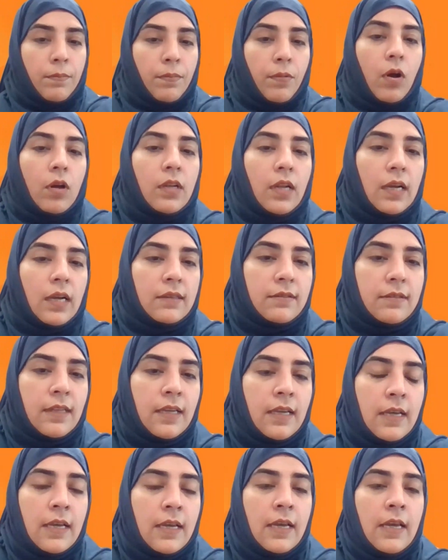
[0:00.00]
products.
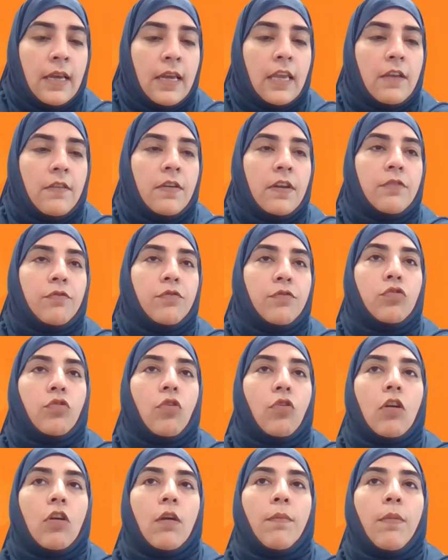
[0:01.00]
Even if you
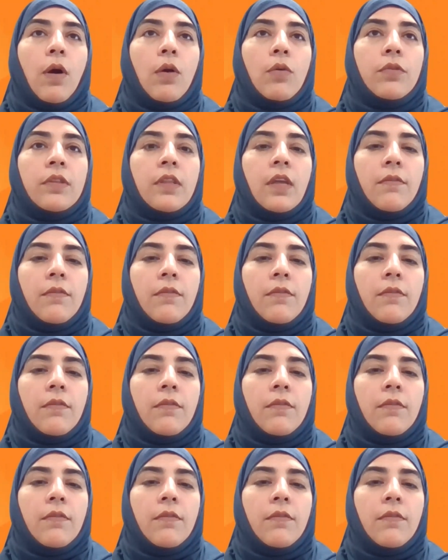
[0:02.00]
talk about